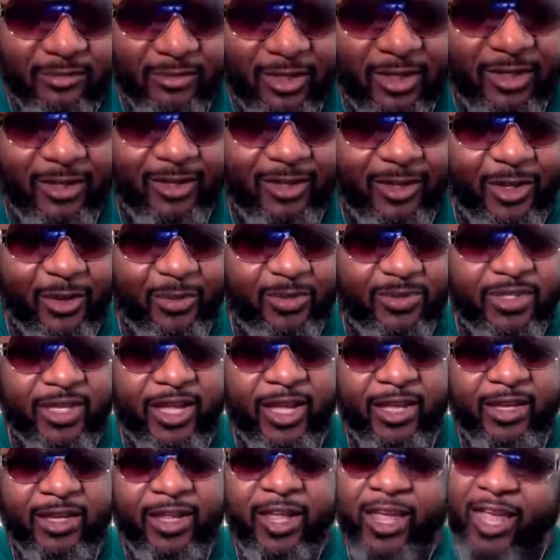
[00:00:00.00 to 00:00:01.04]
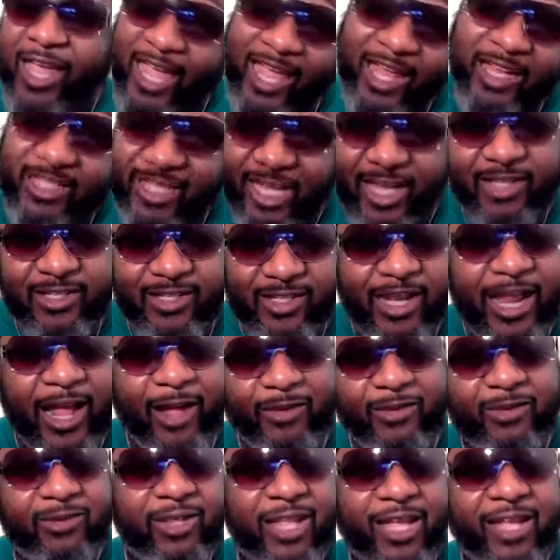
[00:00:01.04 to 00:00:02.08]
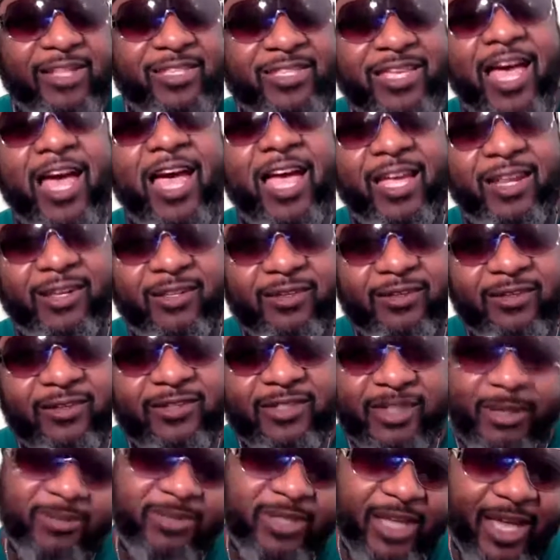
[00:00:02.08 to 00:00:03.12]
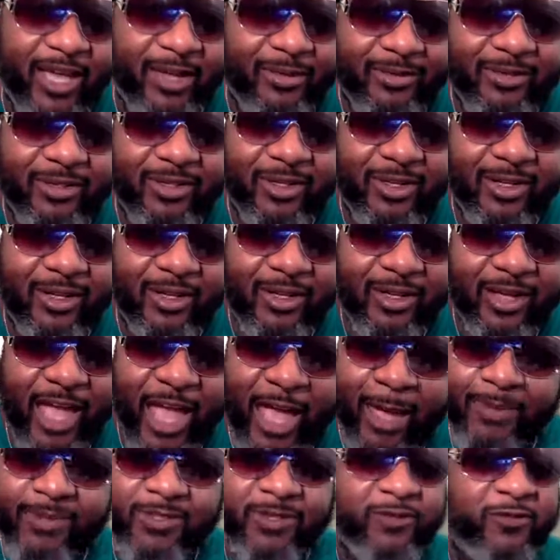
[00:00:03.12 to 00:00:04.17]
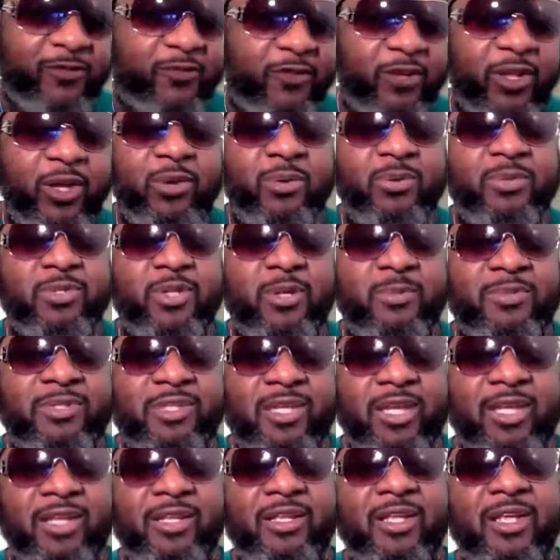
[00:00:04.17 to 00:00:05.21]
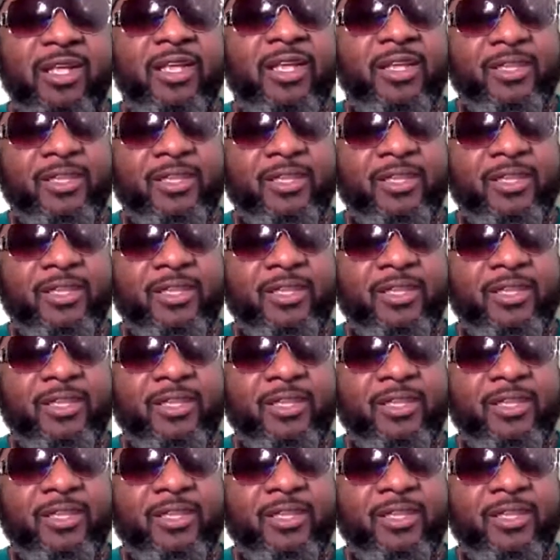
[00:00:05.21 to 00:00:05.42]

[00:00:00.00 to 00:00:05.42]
You know what I'm saying? And takes it out like a tide sometimes. Ebbs and flows. You know what I'm saying?